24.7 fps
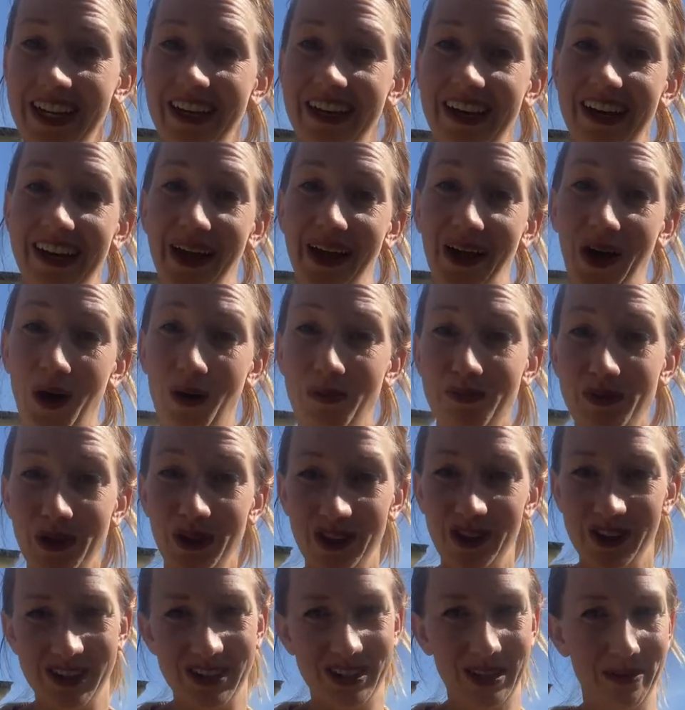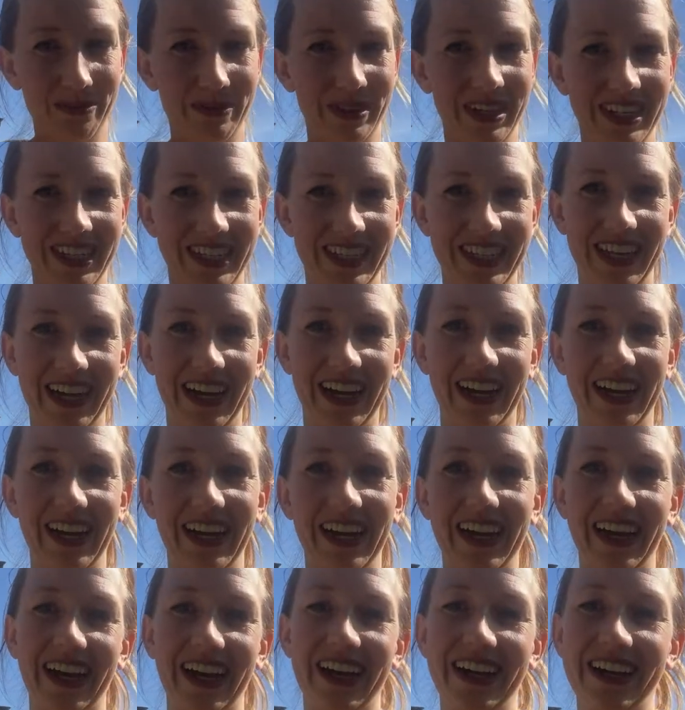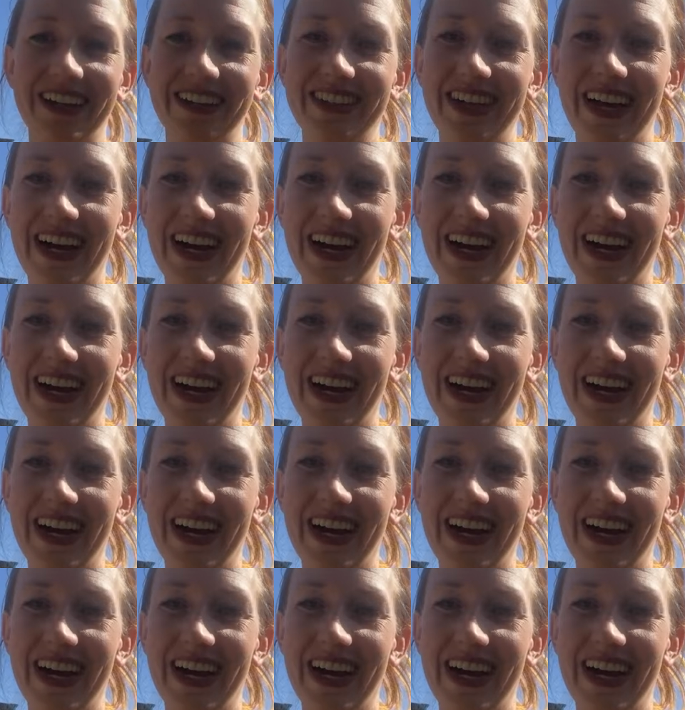and I hope you learned something today, and